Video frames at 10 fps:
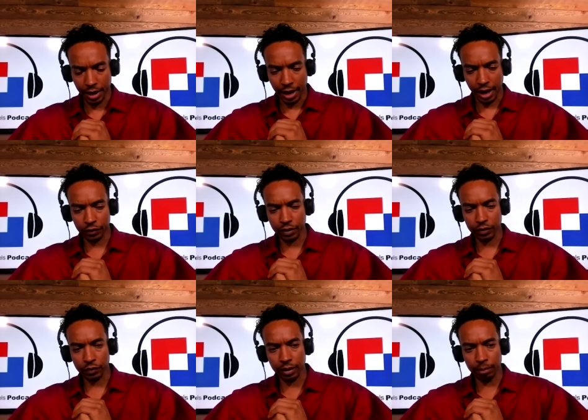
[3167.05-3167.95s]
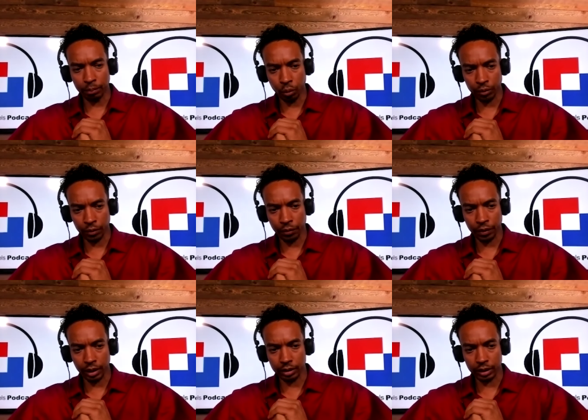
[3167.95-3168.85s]
I think that the important
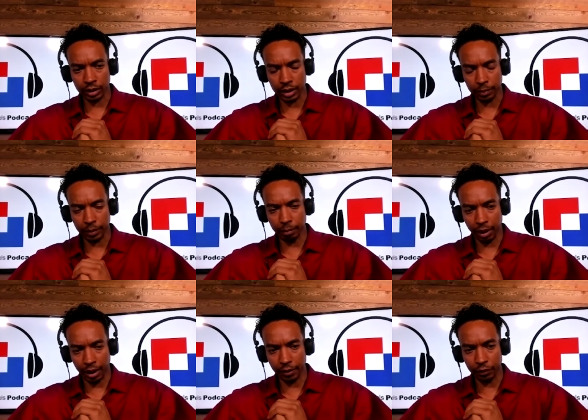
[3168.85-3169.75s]
thing to keep in mind,